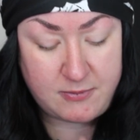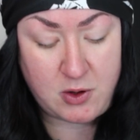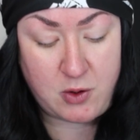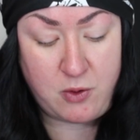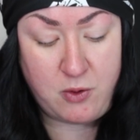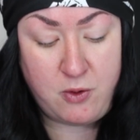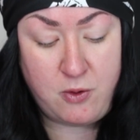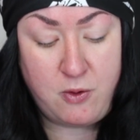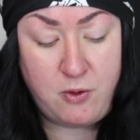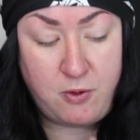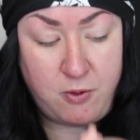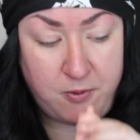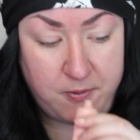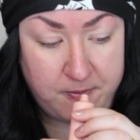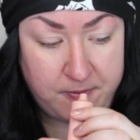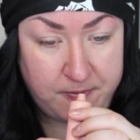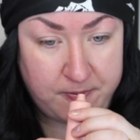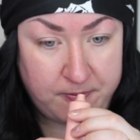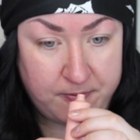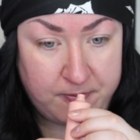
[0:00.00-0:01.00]
Ooh.
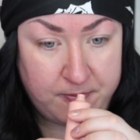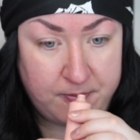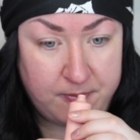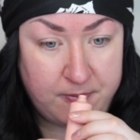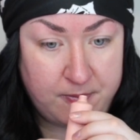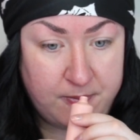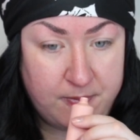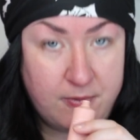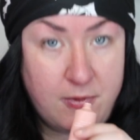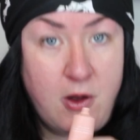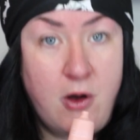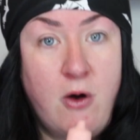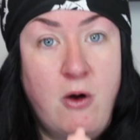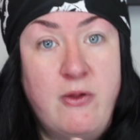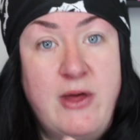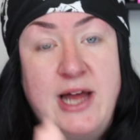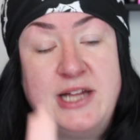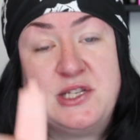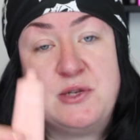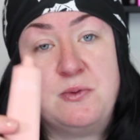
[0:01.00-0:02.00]
Oh,
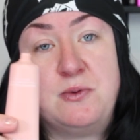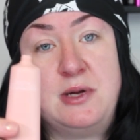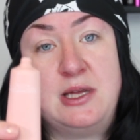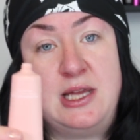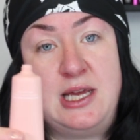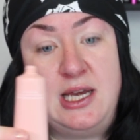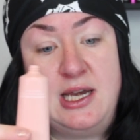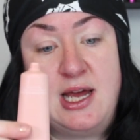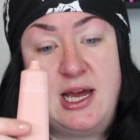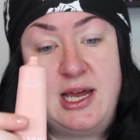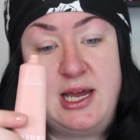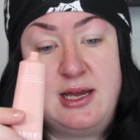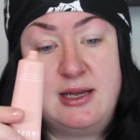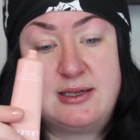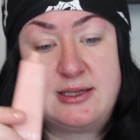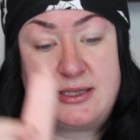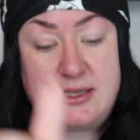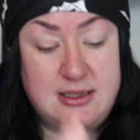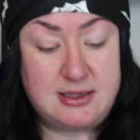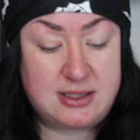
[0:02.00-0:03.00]
that's really nice.